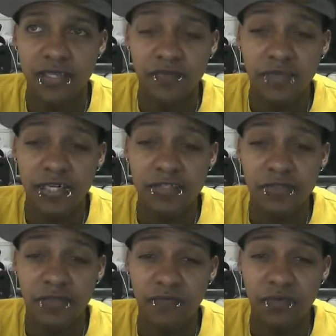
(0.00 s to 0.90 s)
If you got to
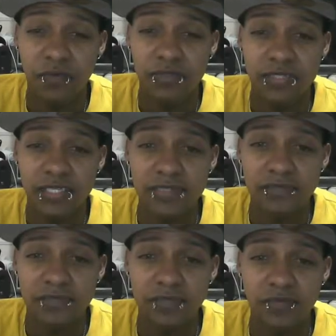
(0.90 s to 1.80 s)
do the full test
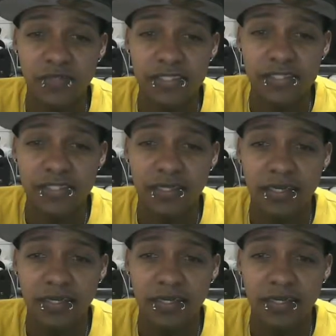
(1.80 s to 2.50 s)
for some reason,